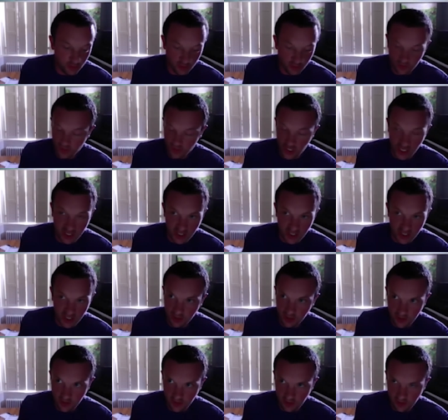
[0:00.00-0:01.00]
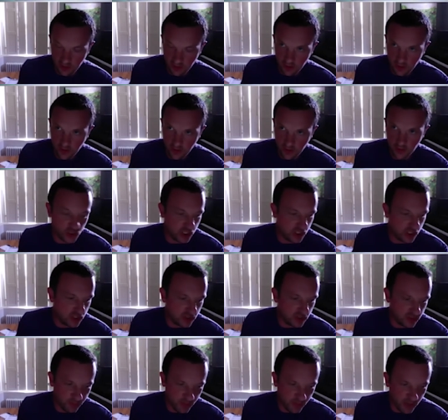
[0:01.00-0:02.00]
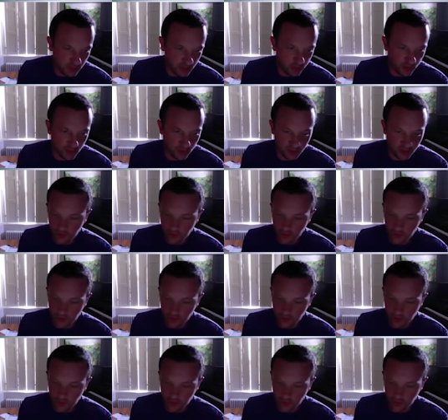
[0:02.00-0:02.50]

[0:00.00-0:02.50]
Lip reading: changing a tire, or changing a spark plug,